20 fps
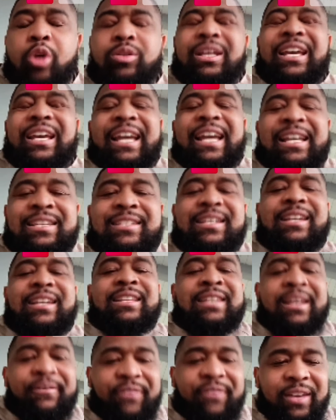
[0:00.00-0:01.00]
the
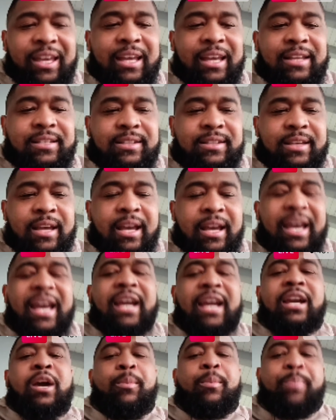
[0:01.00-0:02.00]
insignificance,
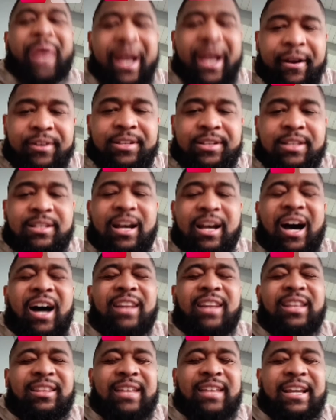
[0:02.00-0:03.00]
in comparison to
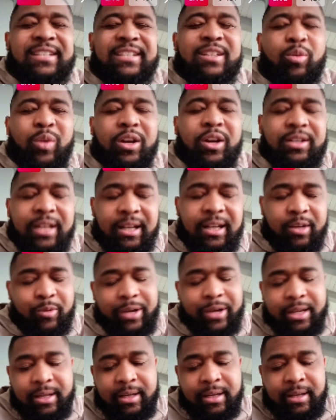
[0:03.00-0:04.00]
other things that we're dealing
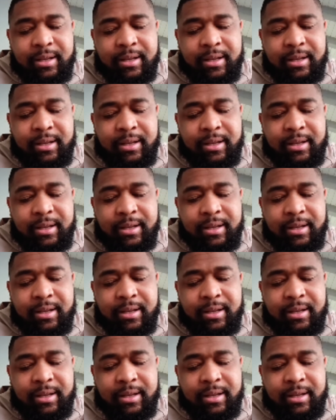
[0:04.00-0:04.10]
with.